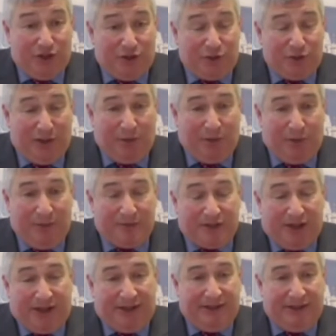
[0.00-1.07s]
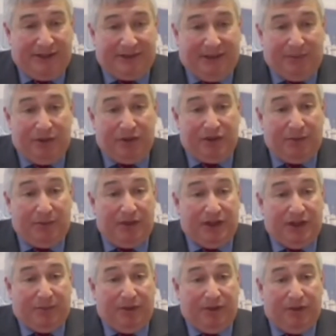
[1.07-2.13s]
Please go to our website, w
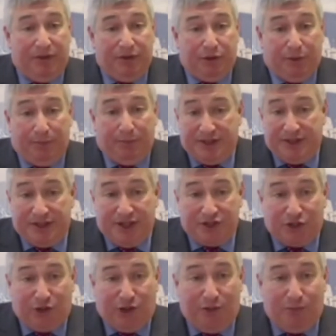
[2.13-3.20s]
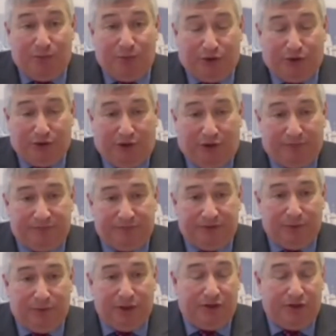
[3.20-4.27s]
w w dot b c s global dot com,
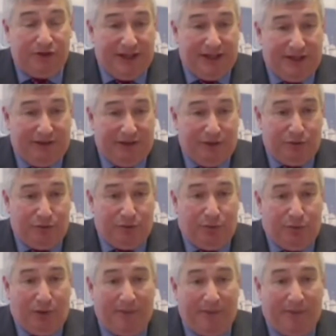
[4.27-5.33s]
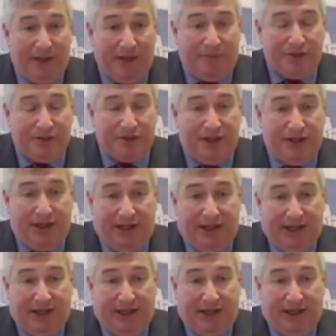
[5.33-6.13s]
where you can download all the white papers,